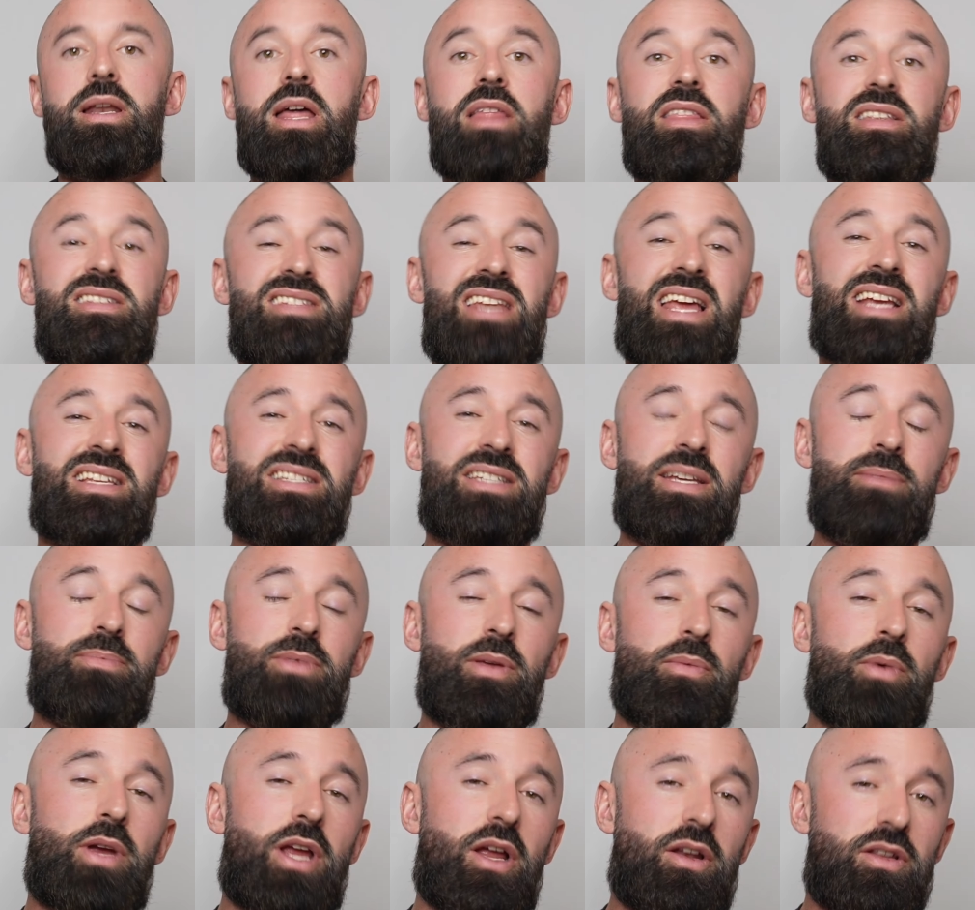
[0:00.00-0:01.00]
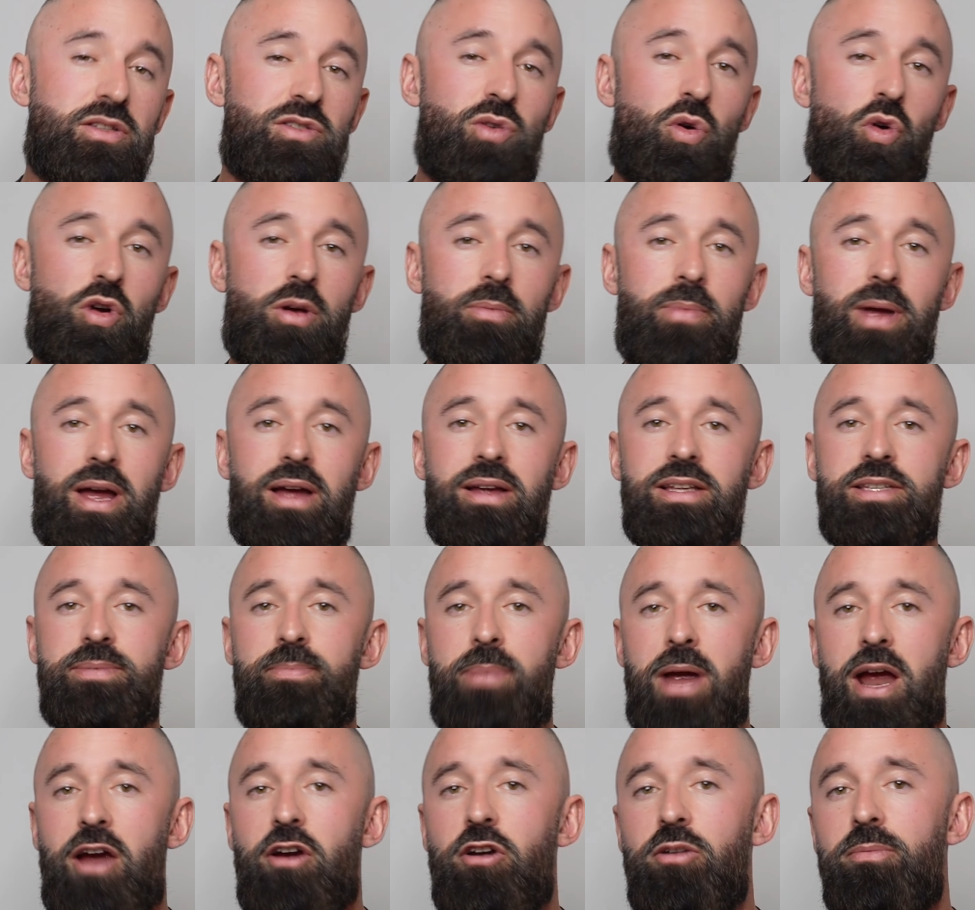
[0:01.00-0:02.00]
Now, this next tip that we're going to talk about is
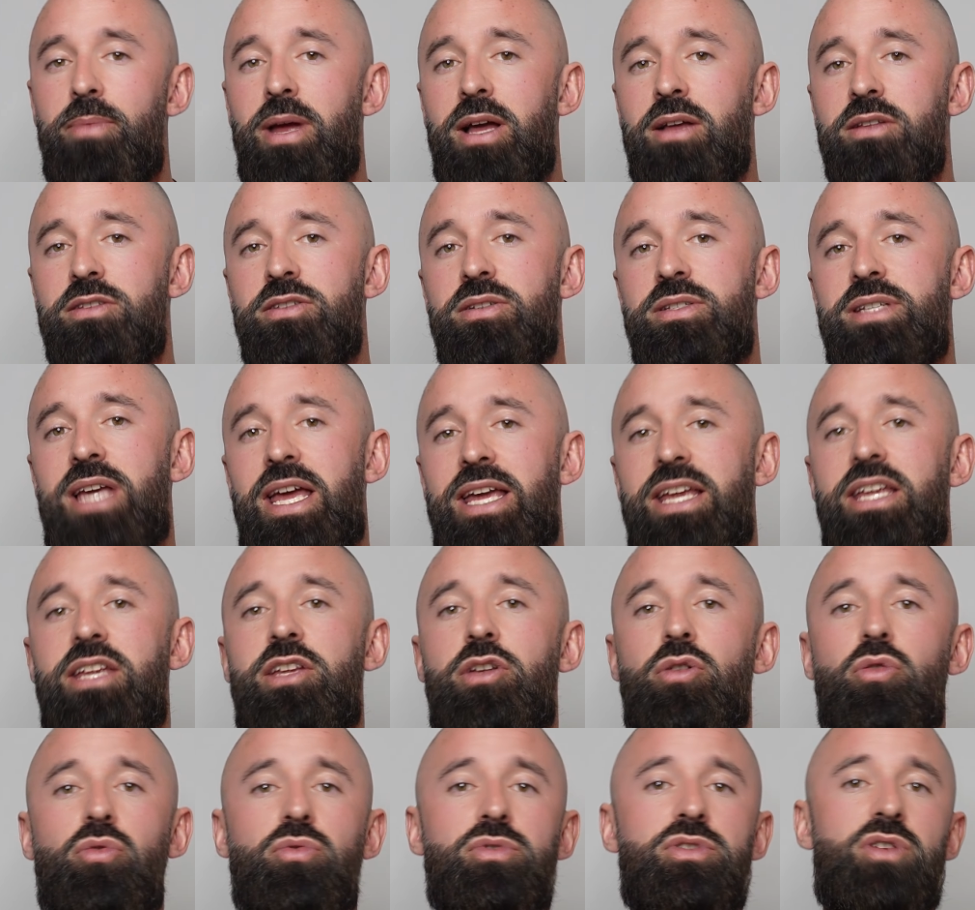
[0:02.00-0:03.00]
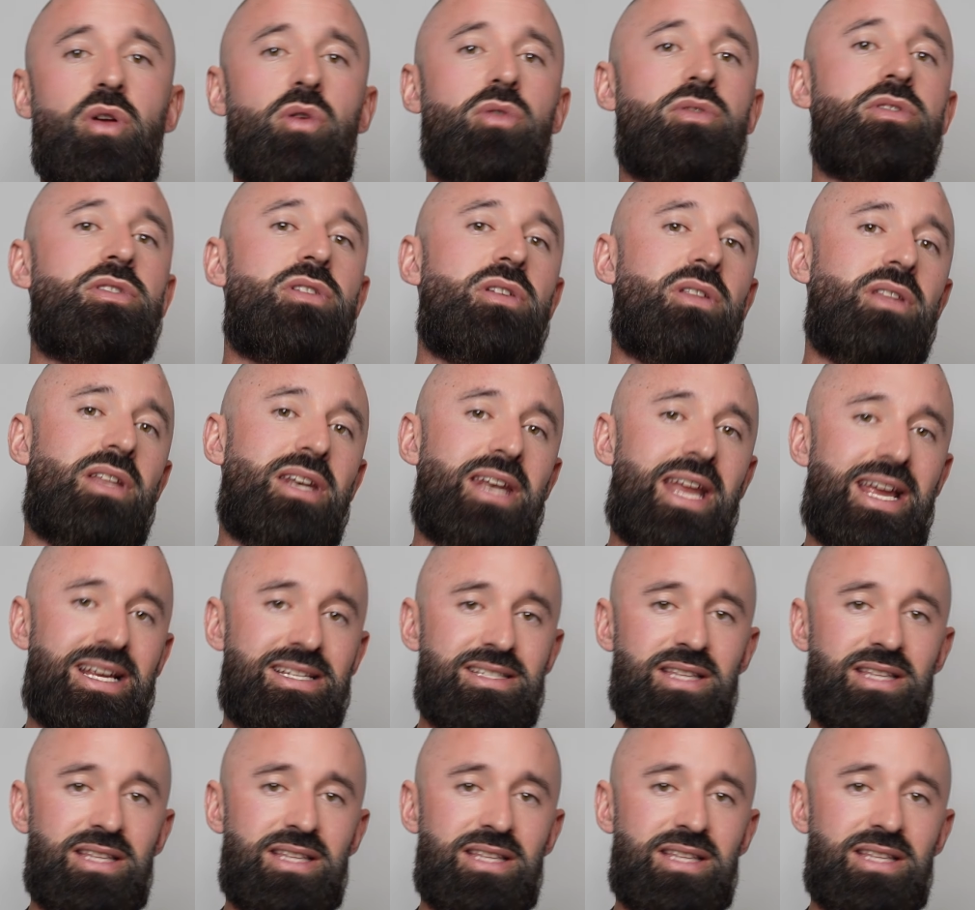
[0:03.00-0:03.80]
paramount to taking your results to the next